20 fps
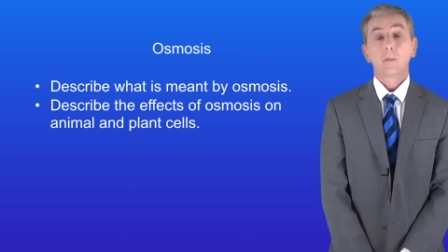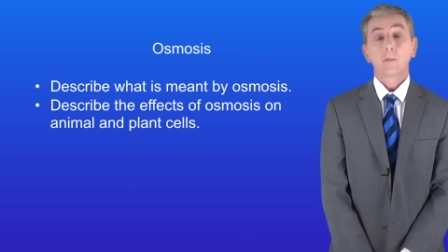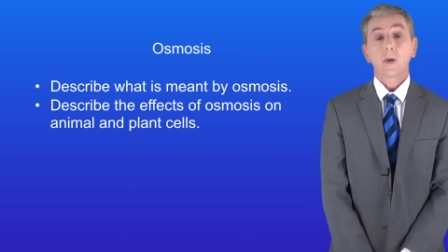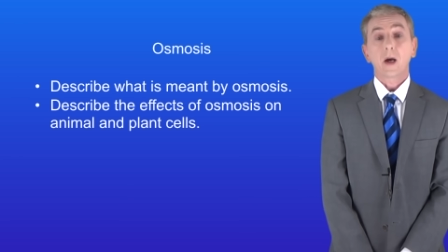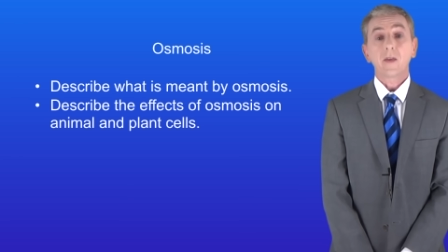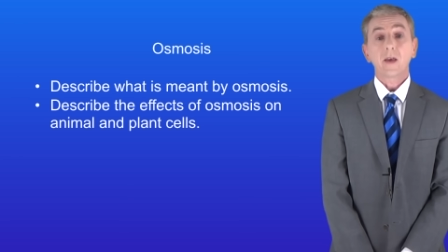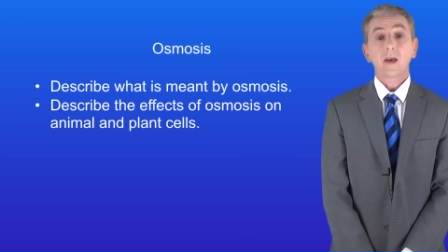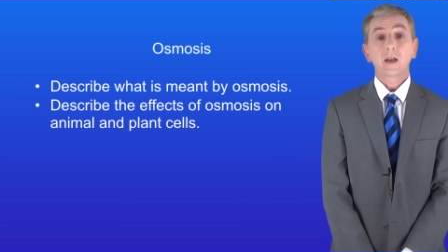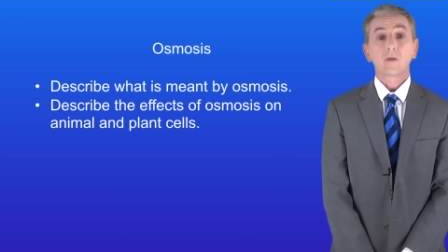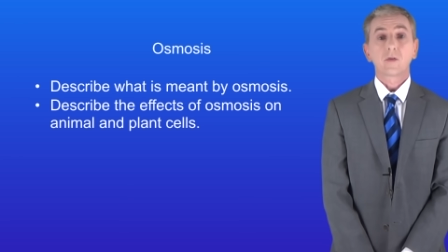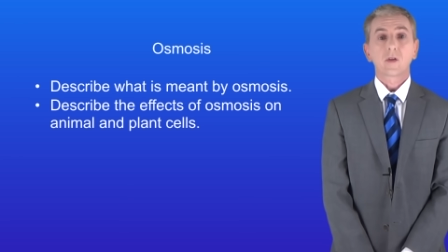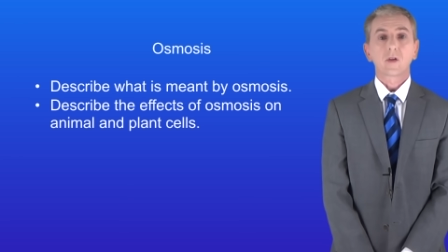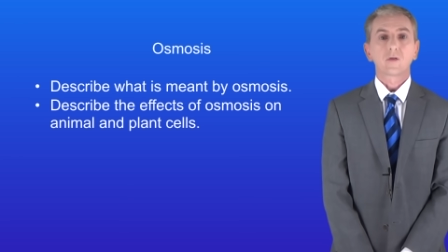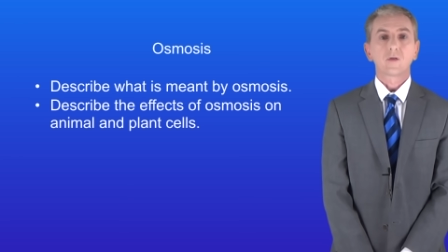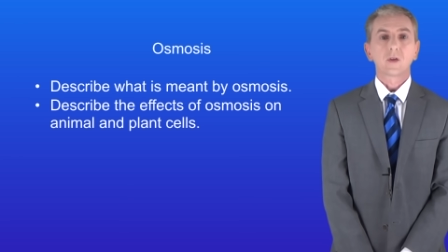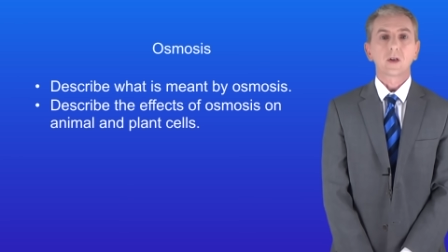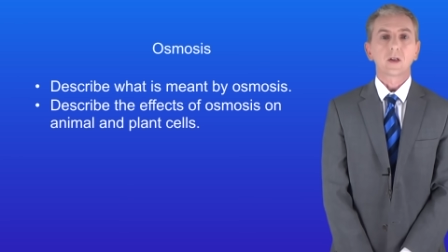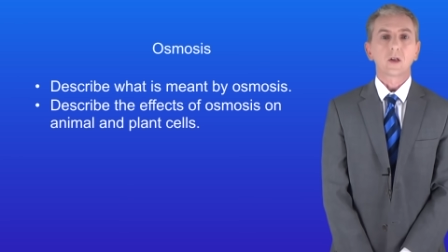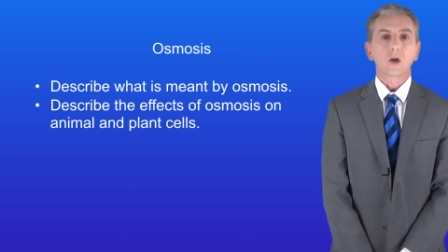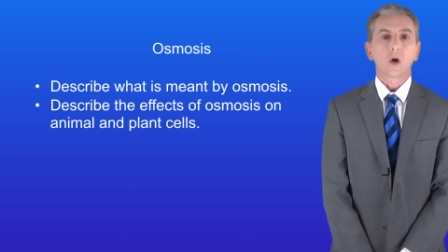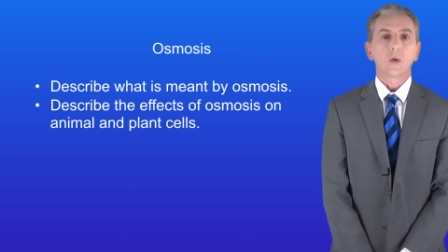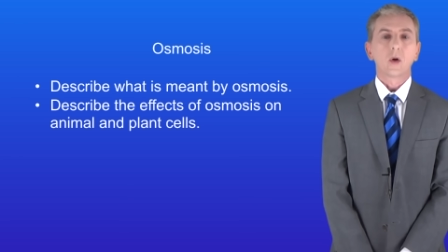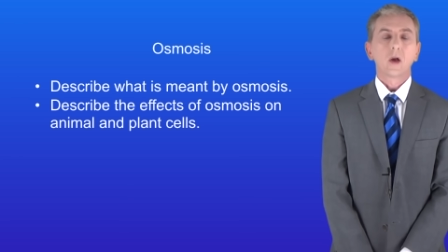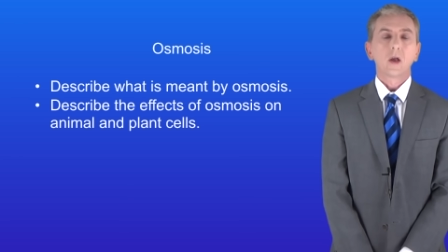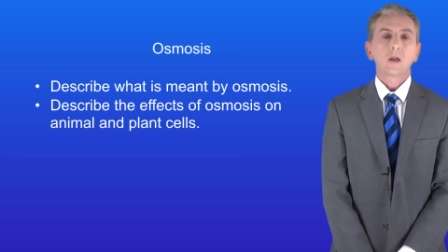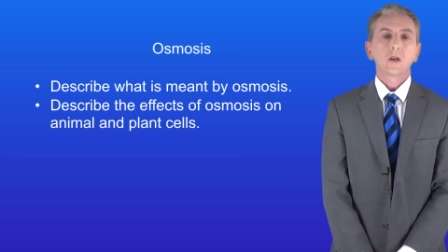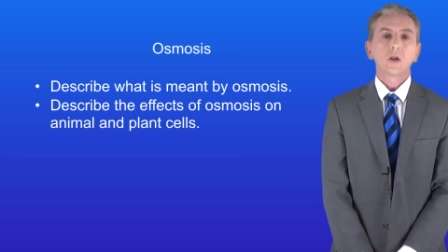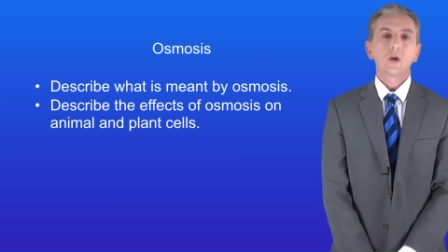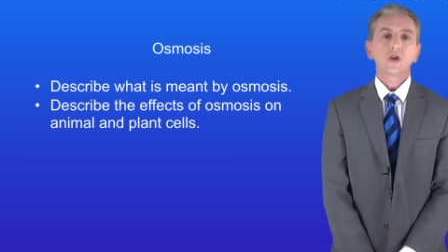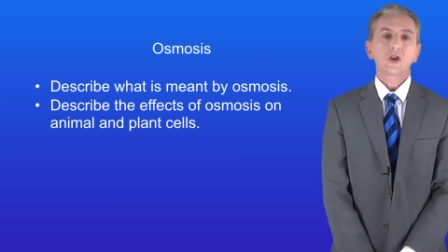By the end of this video,
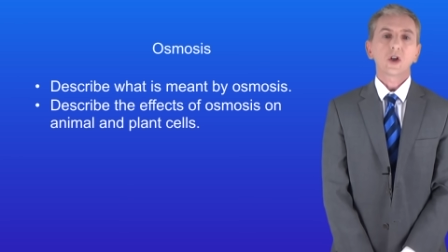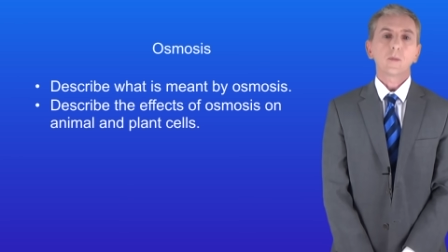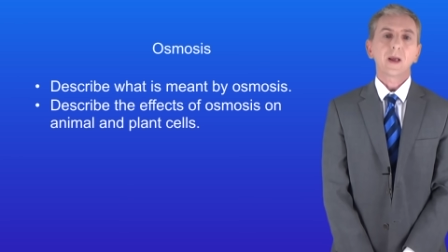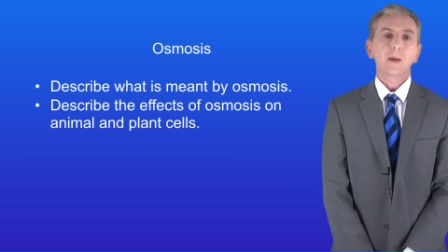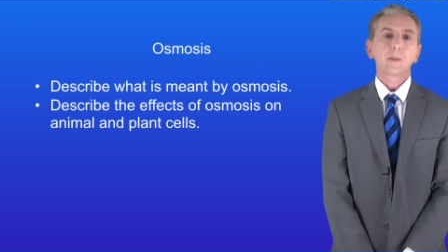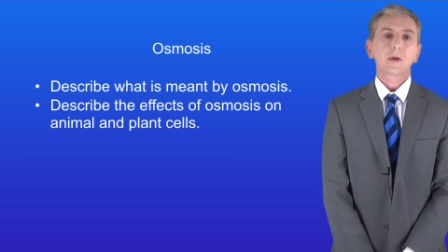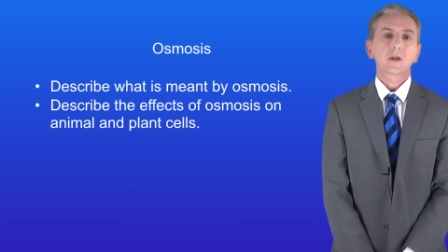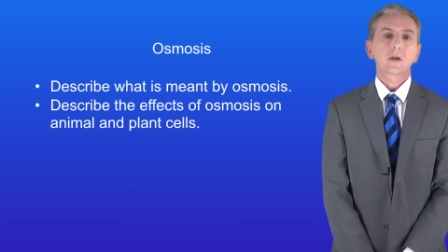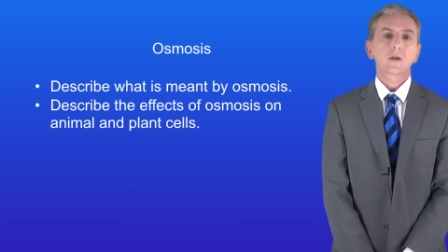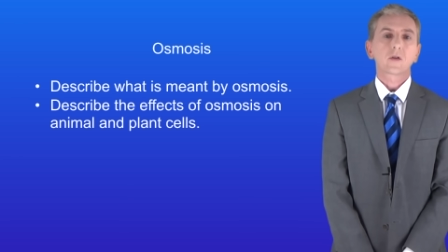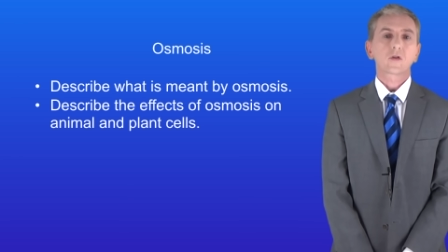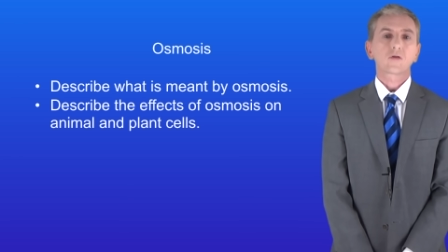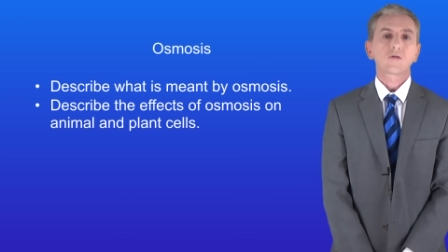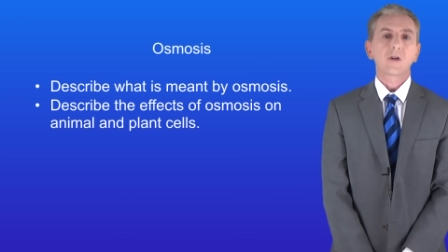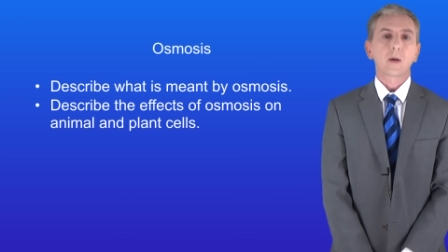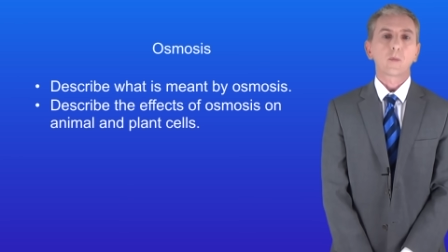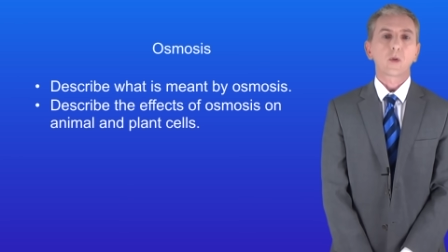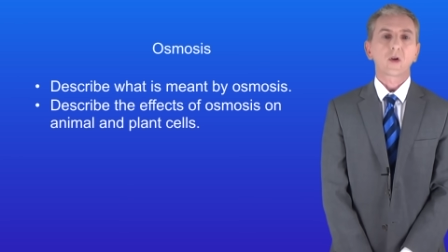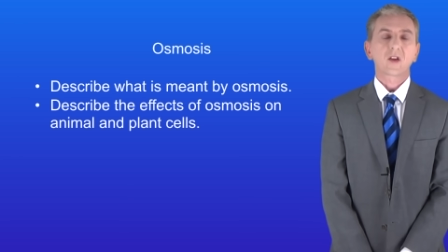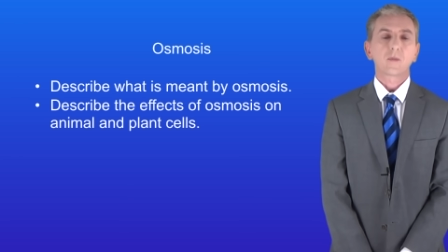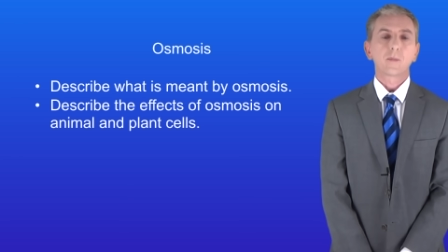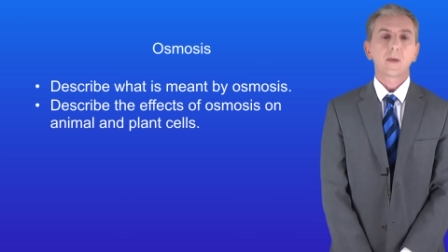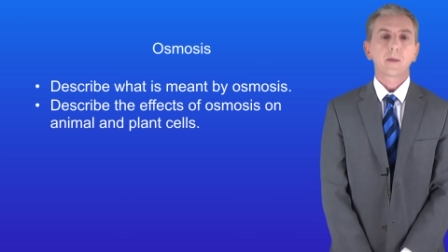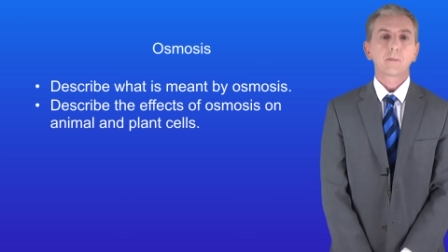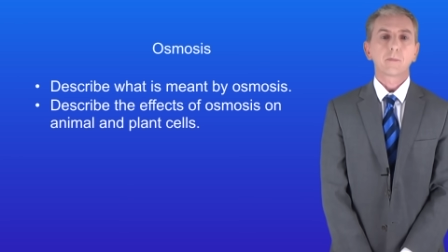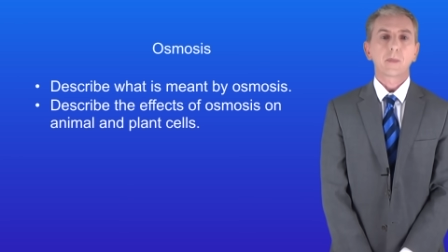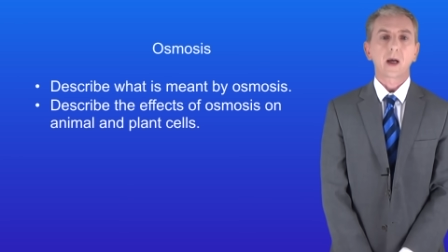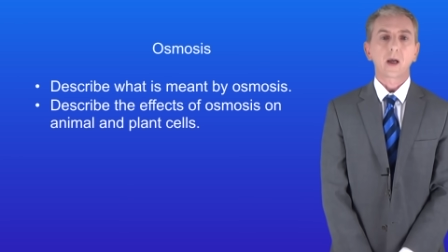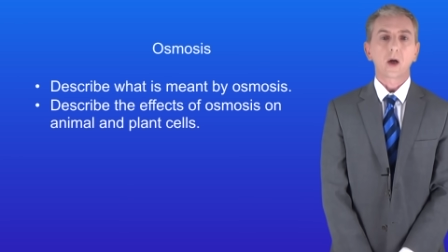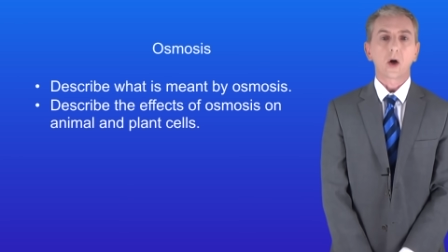you should be able to describe what's
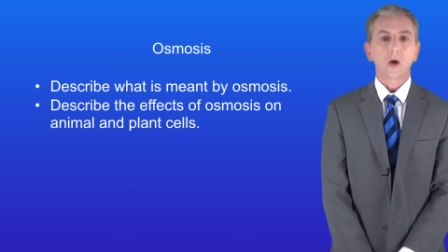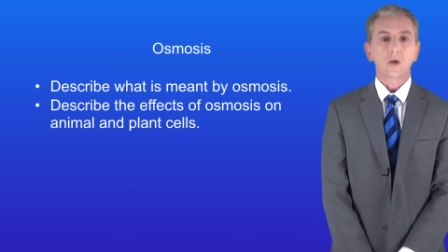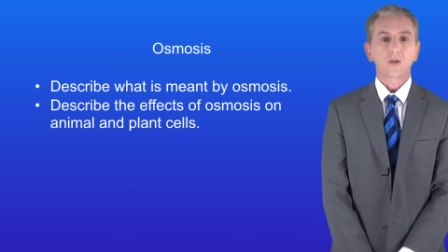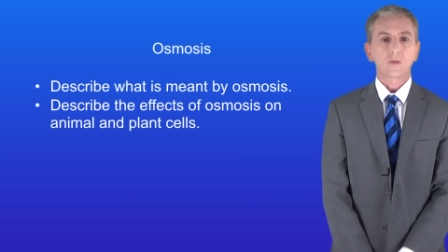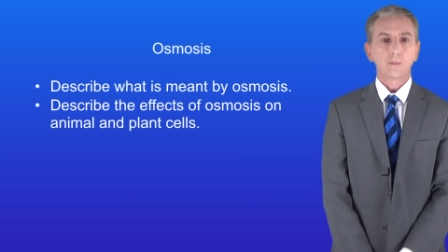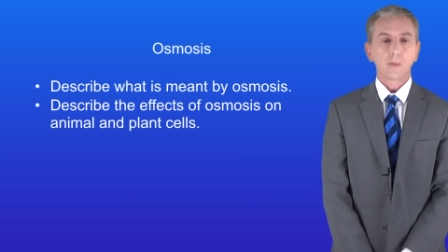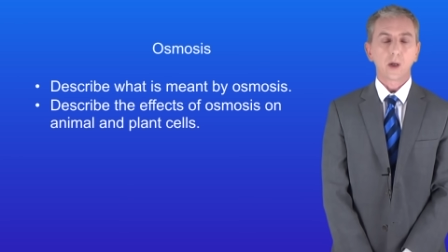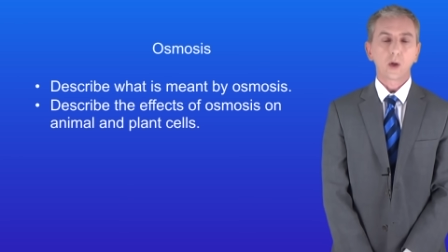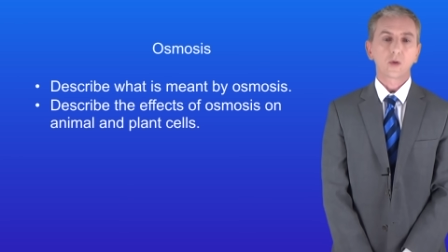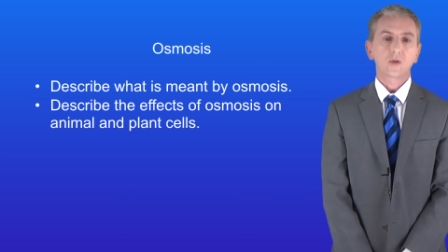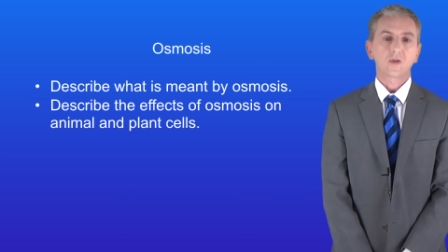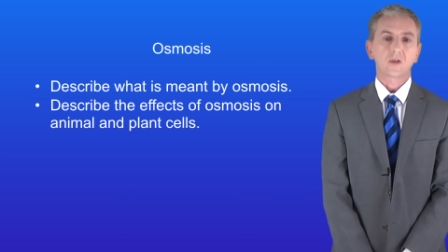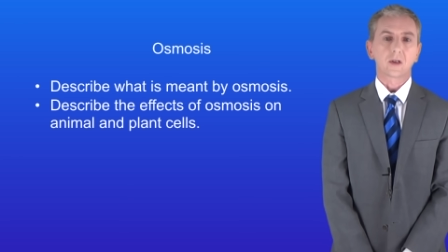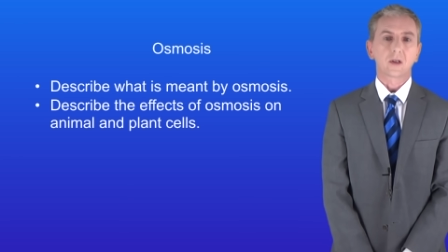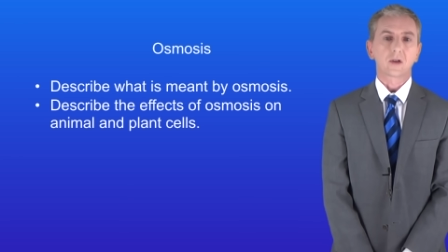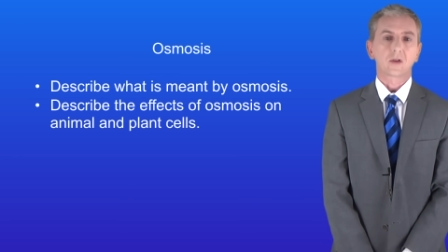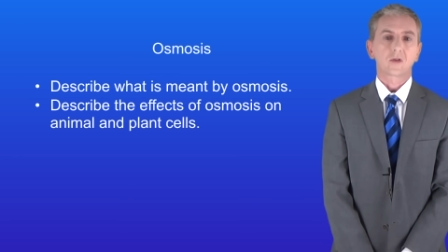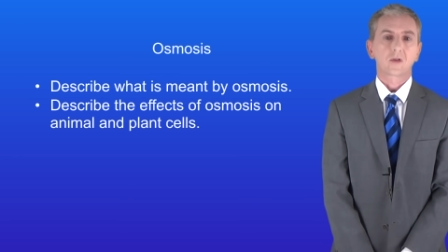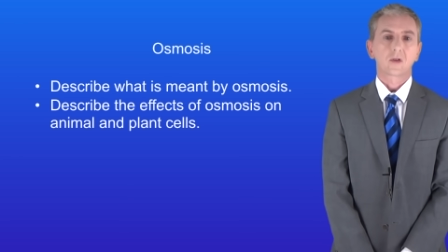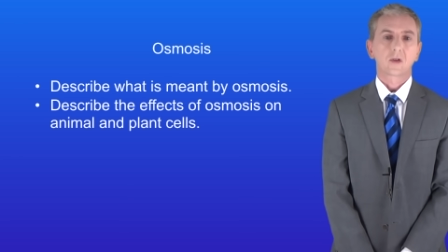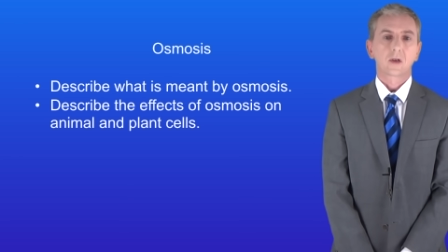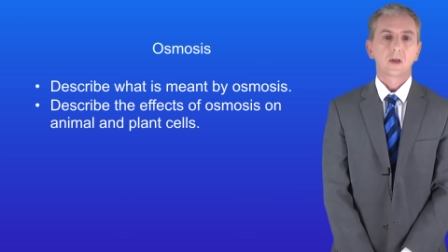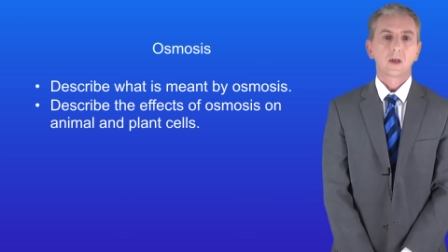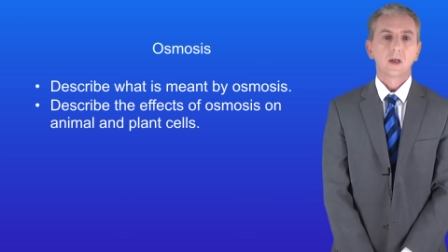meant by osmosis.